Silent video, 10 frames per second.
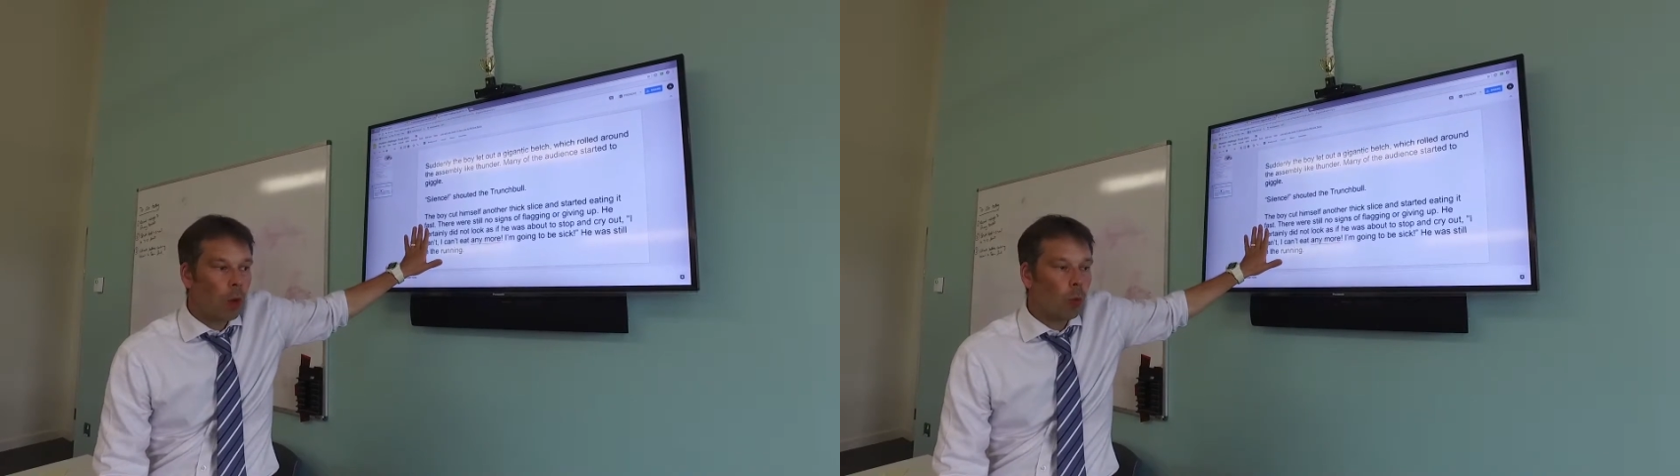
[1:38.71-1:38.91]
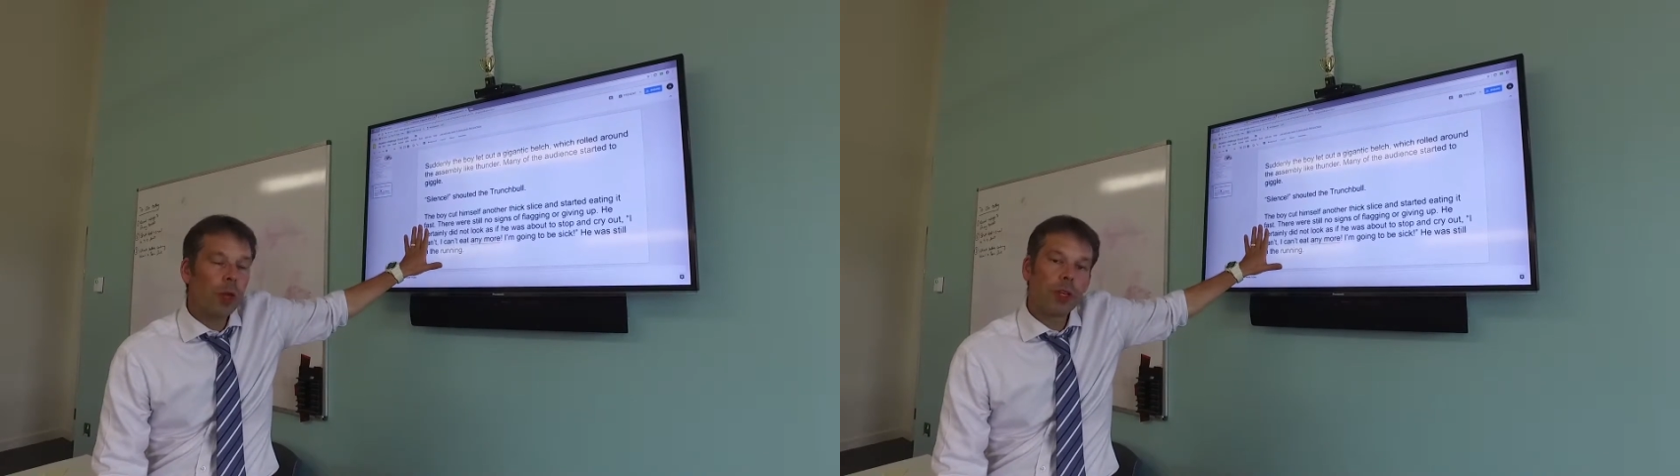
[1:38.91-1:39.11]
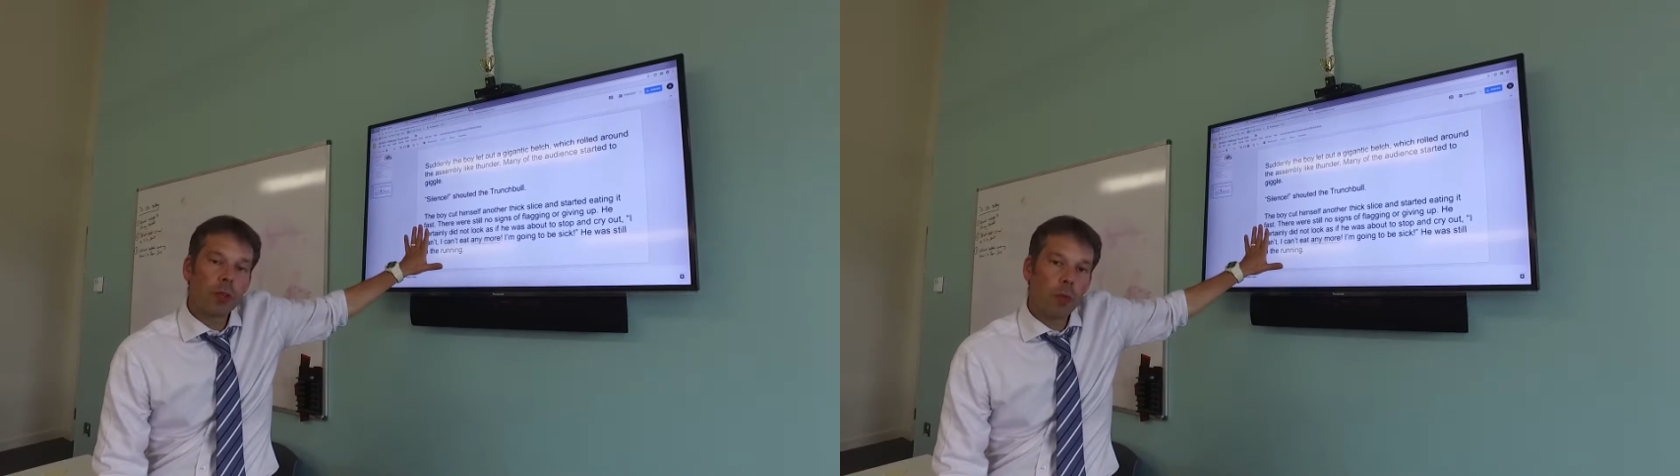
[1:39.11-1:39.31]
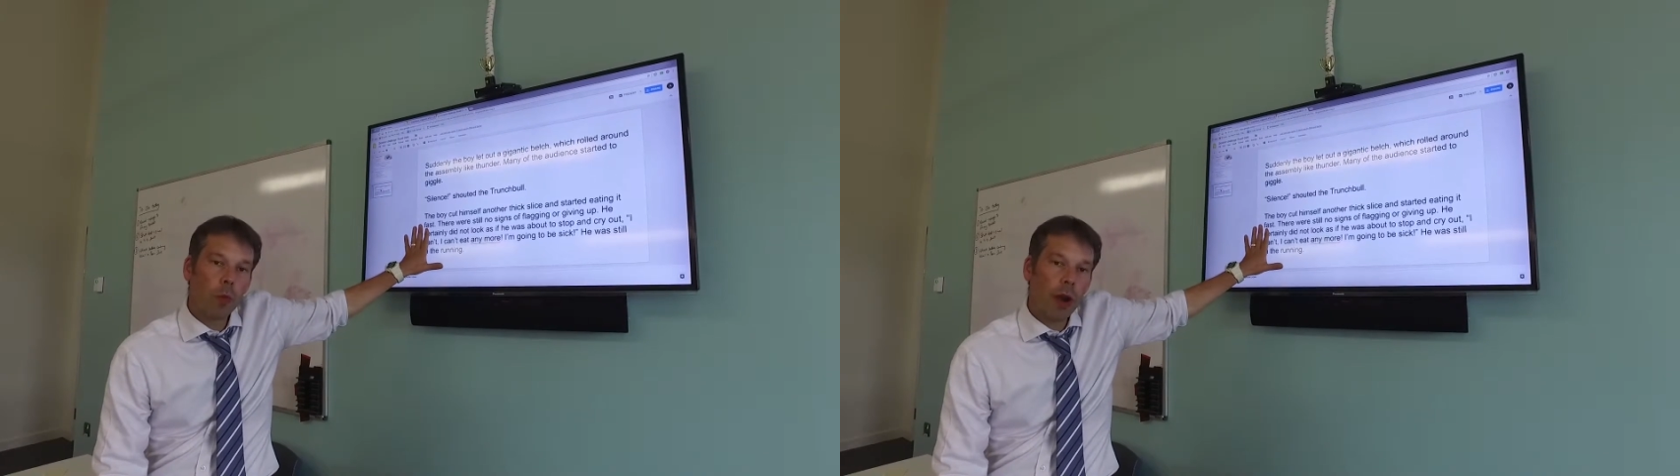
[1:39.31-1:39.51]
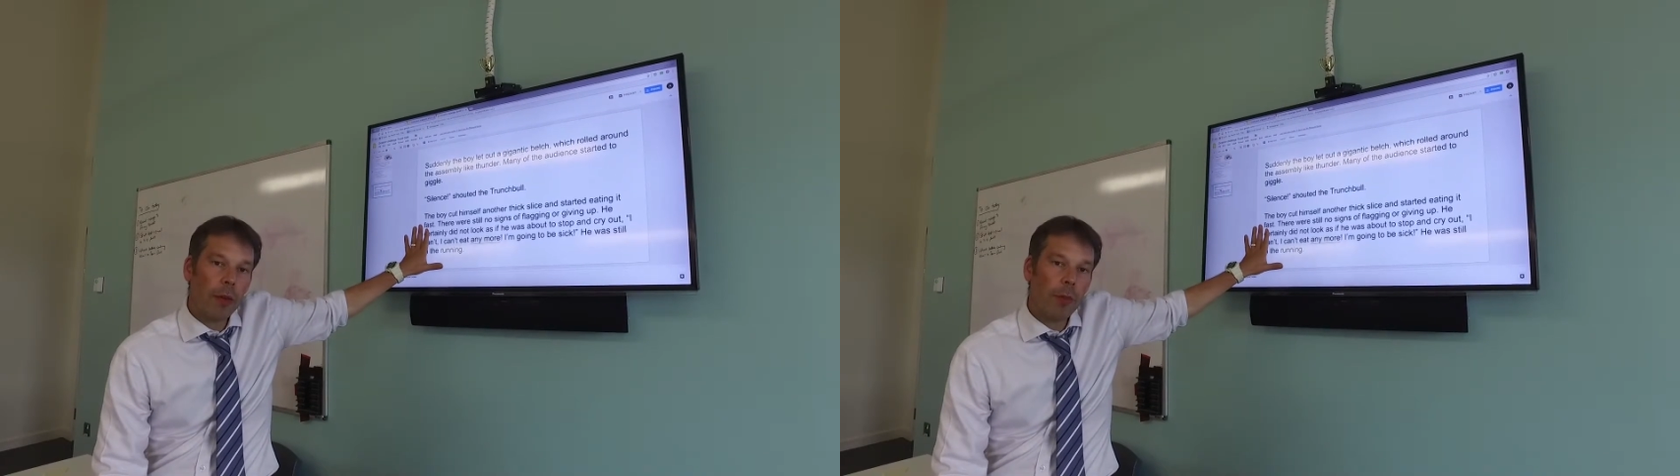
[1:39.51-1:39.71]

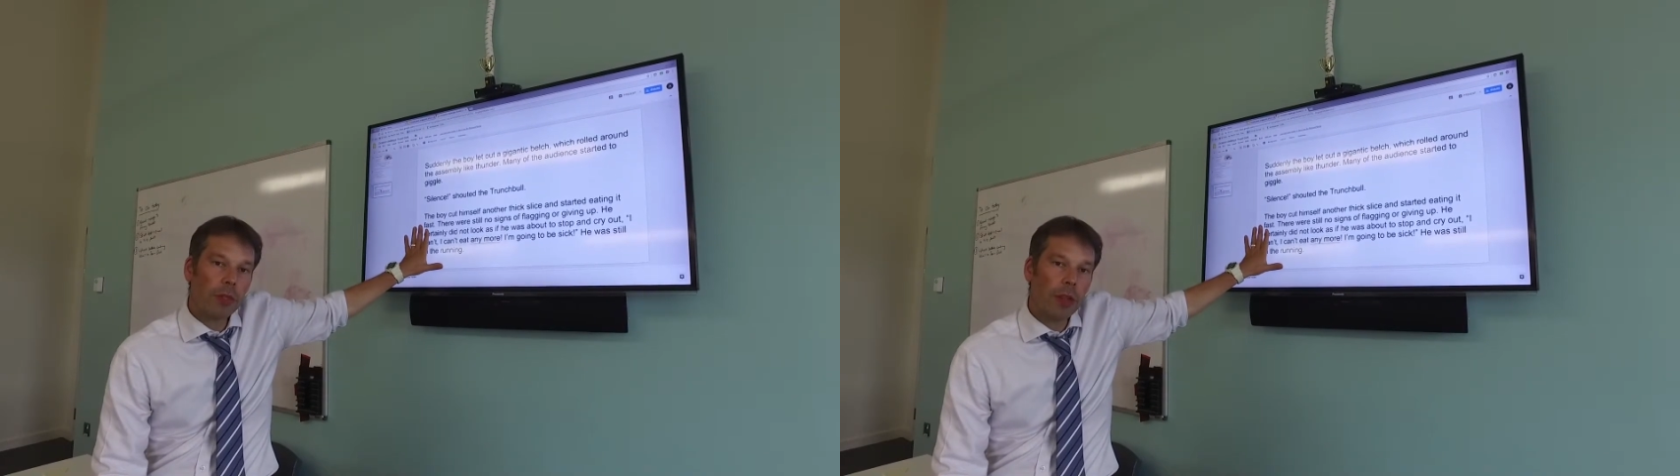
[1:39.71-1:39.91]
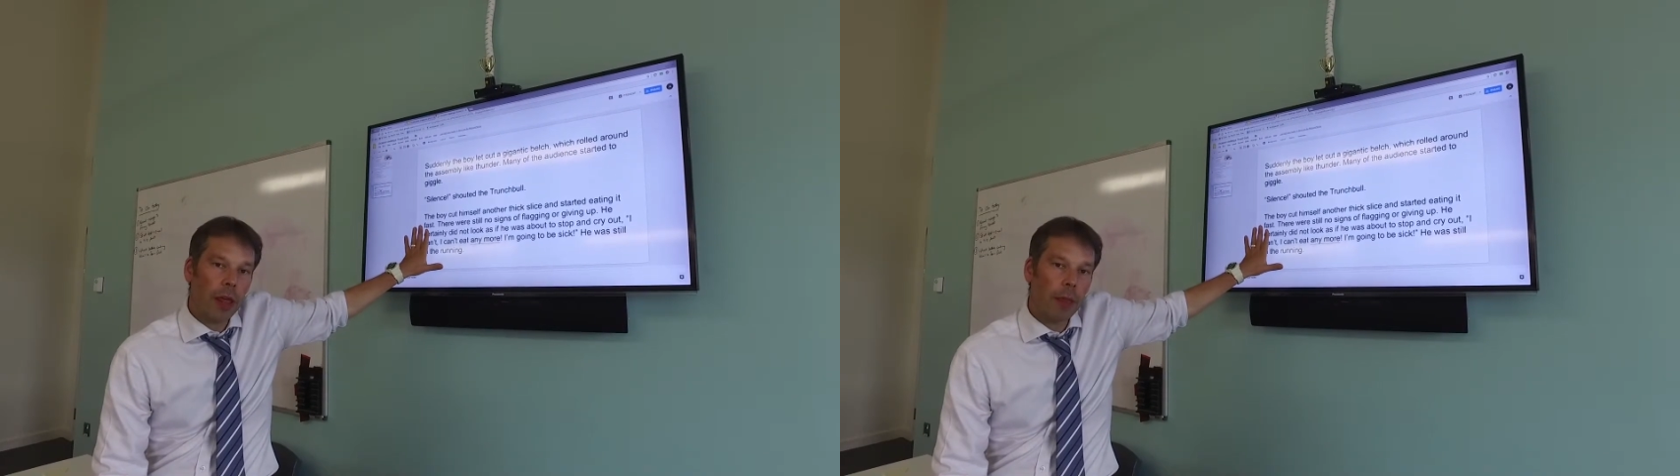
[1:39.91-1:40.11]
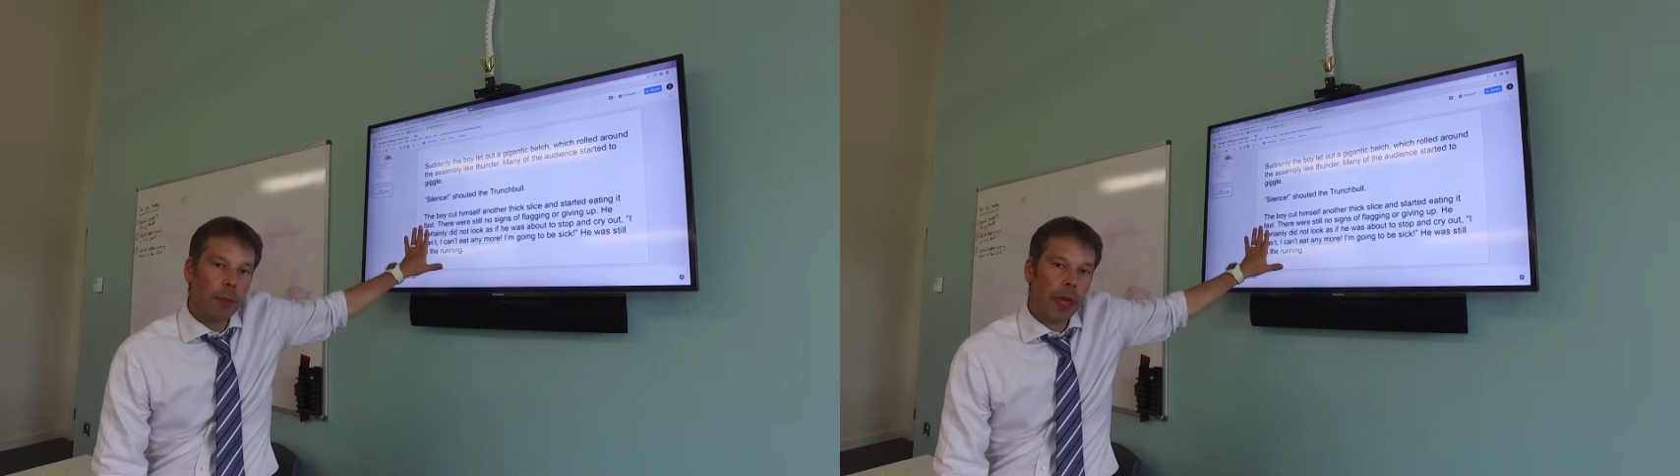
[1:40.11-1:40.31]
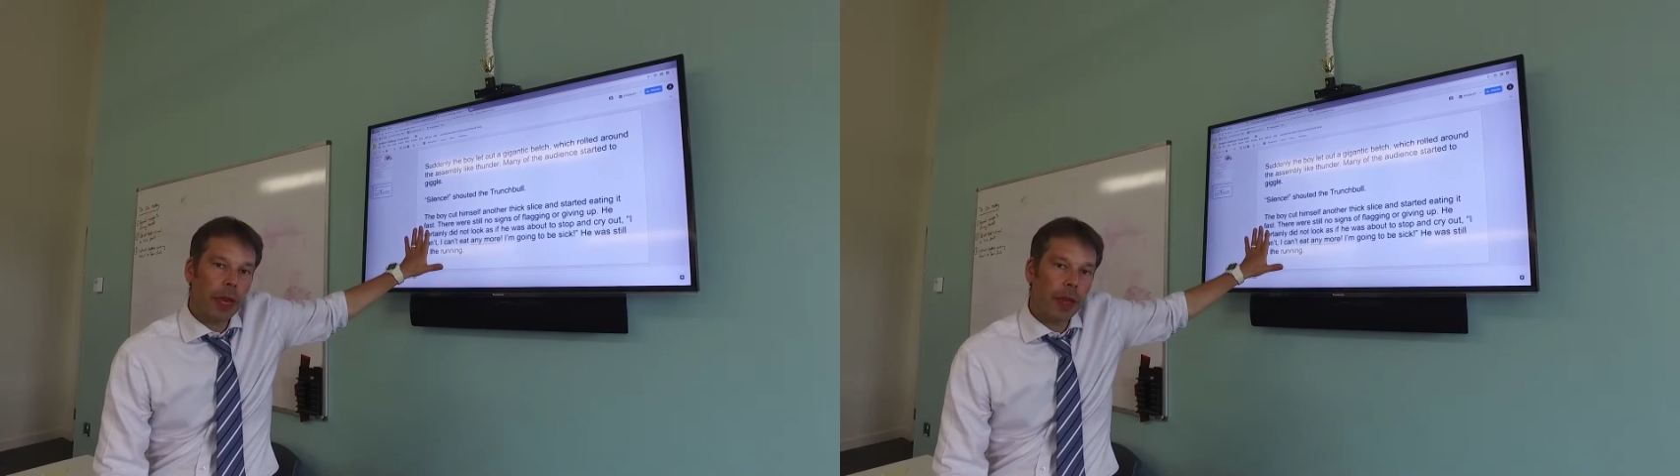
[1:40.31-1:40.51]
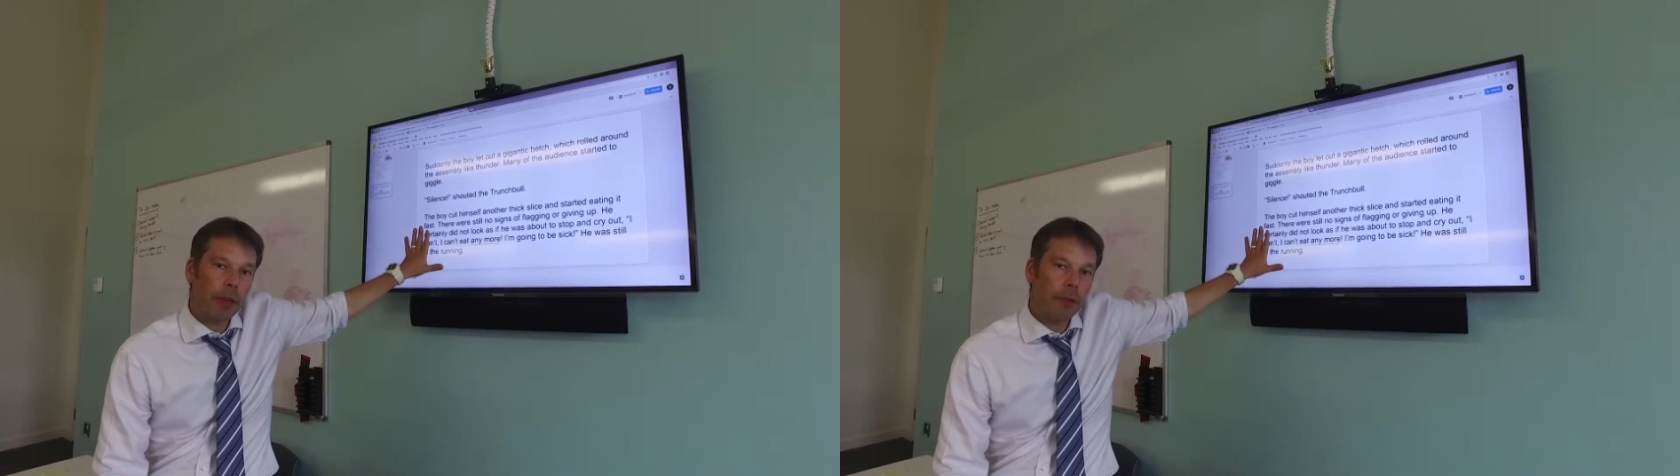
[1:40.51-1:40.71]
We're aiming to do that at the
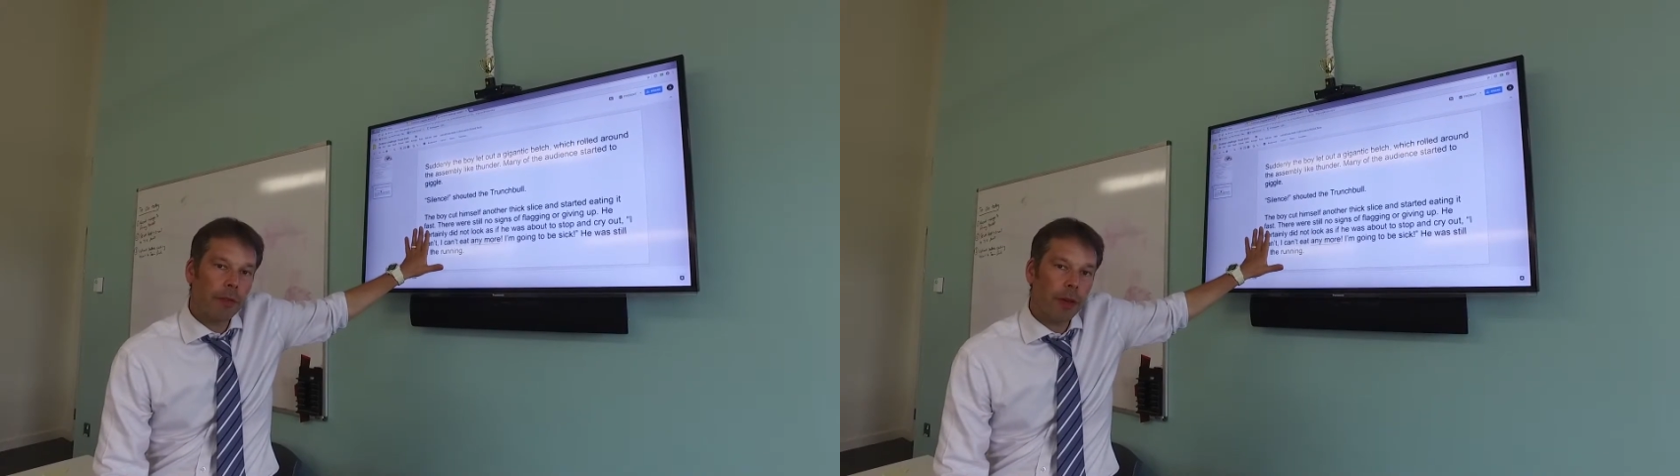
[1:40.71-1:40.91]
beginning of